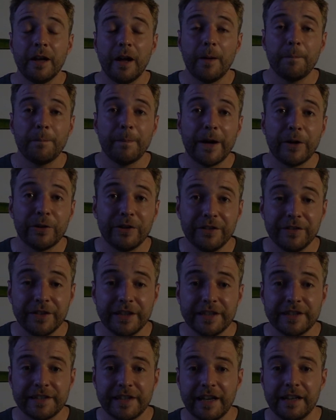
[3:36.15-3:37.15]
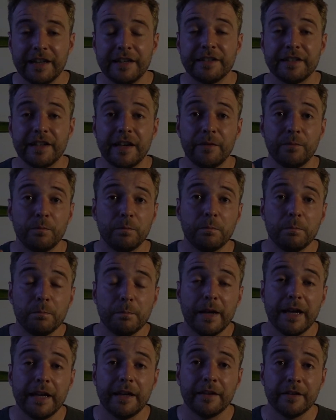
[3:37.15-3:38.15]
about living in Thailand and
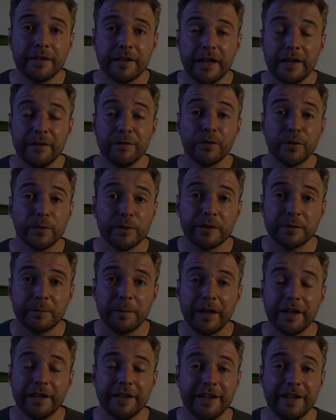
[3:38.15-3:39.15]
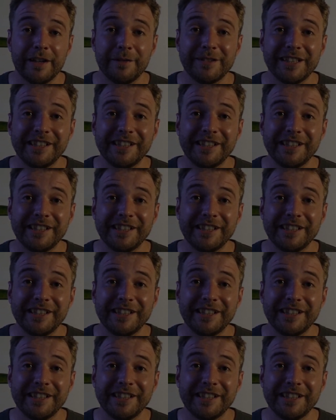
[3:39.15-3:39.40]
may influence my